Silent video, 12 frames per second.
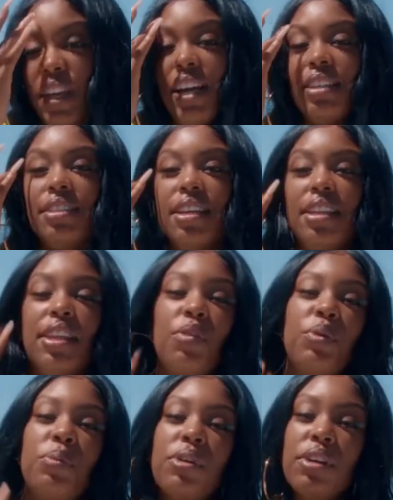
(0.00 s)
I said
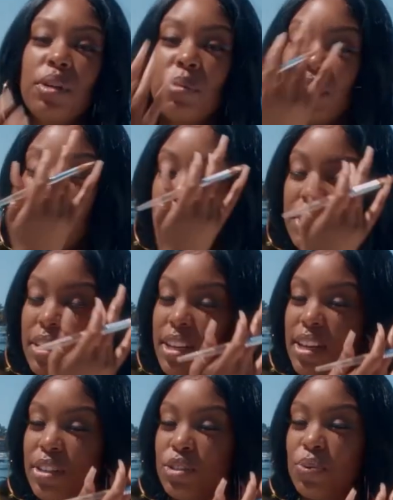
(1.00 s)
that we were going to be doing
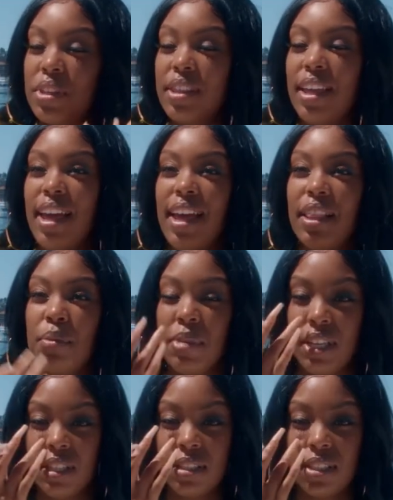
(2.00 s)
nails with the
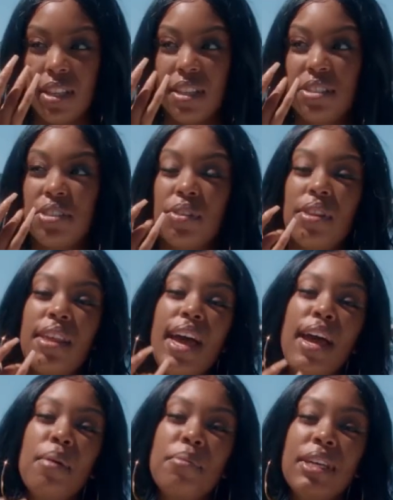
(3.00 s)
elements. So
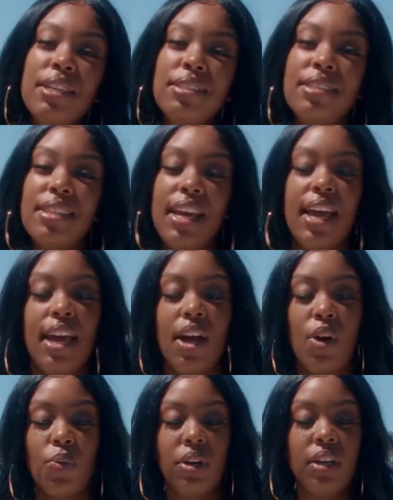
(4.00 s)
that means
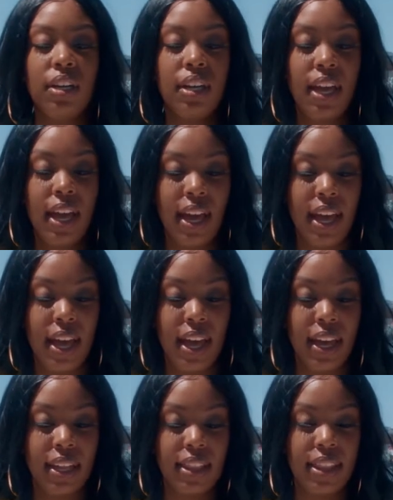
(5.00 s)
now we're going to
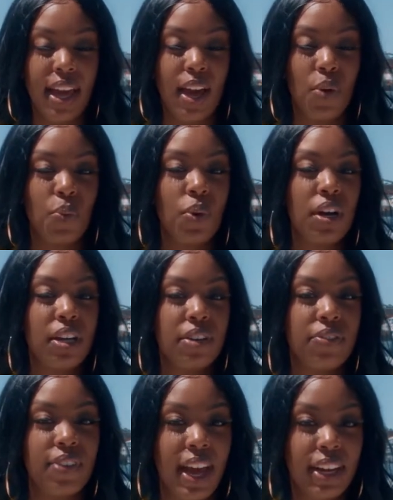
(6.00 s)
add that
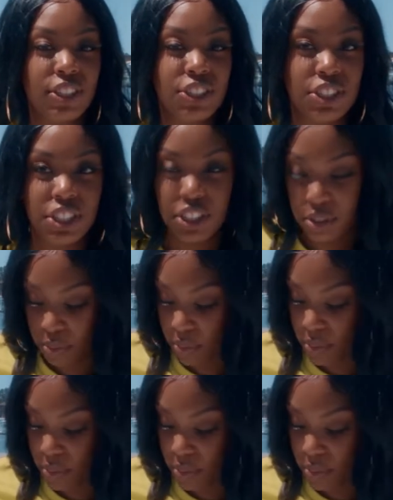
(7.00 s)
one factor